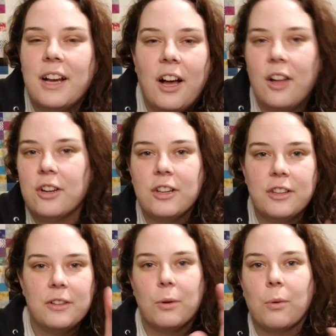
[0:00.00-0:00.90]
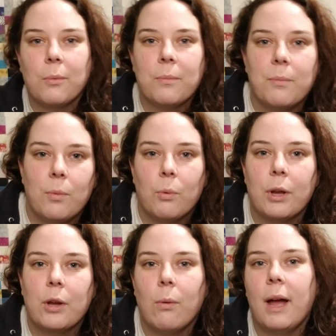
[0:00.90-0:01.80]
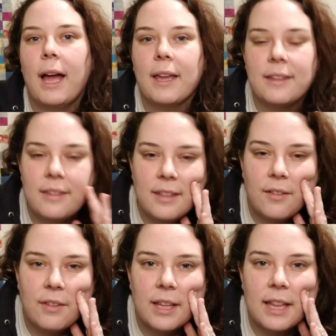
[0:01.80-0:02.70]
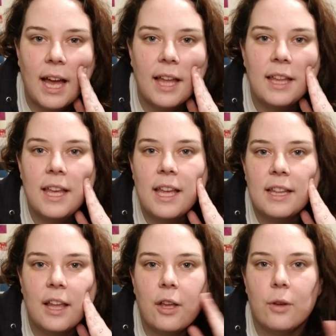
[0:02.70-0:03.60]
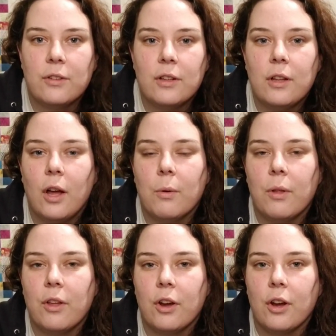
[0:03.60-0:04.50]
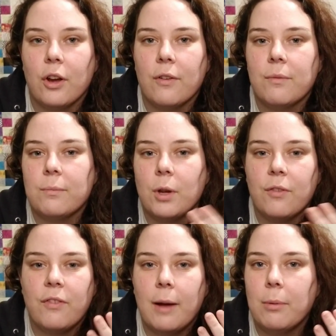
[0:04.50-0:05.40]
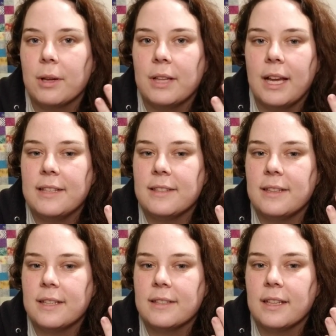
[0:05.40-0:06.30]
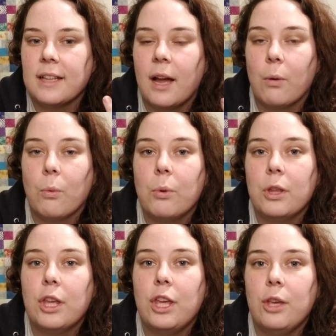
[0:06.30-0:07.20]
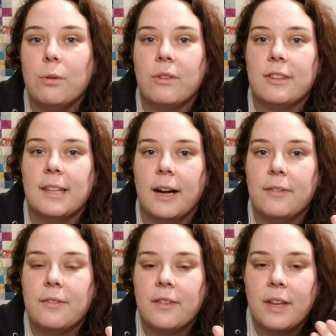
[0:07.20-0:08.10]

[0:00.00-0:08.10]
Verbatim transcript: all her little rick-a-rack and stuff like that that goes along with her her fabric lines and things like that. Really cute stuff.